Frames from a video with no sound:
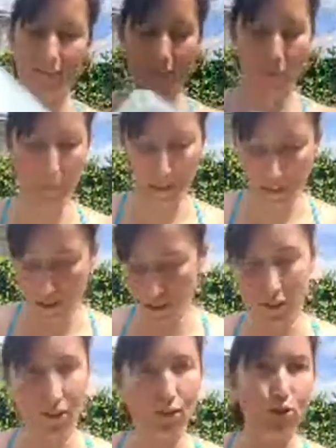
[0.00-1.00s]
Oh my
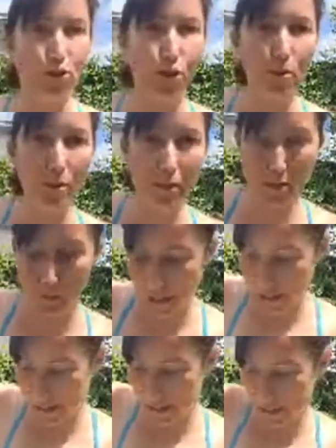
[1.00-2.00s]
gosh, so much
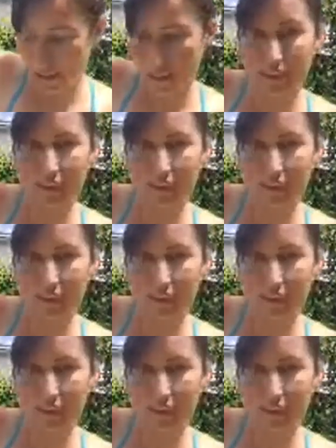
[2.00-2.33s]
plastic.